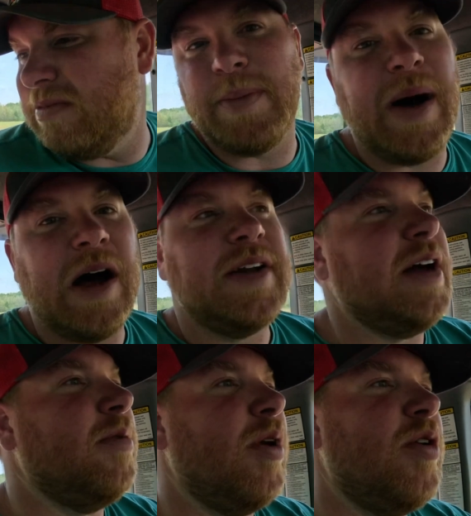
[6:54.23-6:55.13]
a mile down
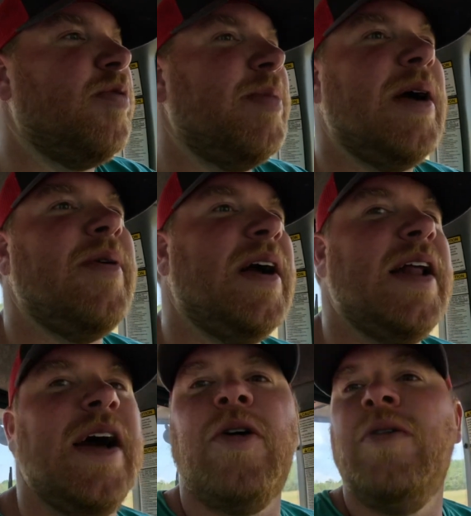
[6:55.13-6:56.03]
the road from that right
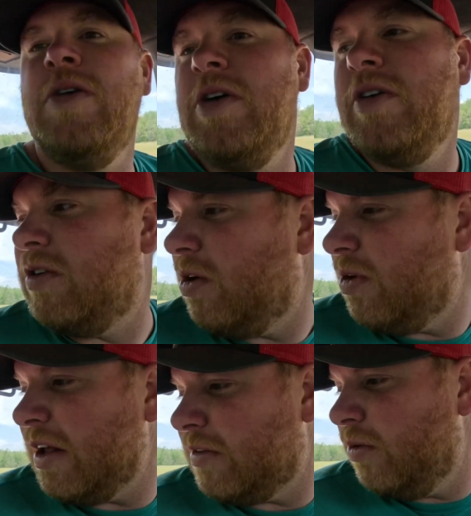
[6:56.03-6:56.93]
now, so I'm
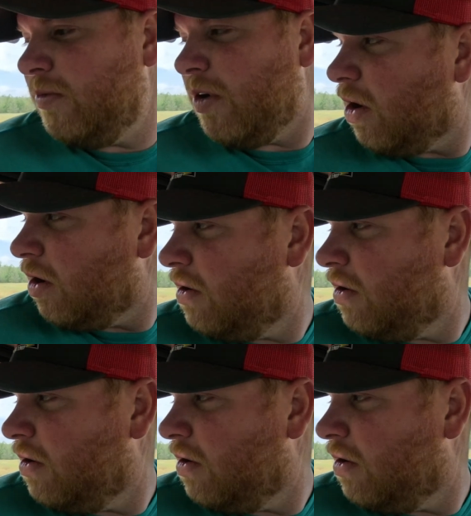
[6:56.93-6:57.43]
not too far.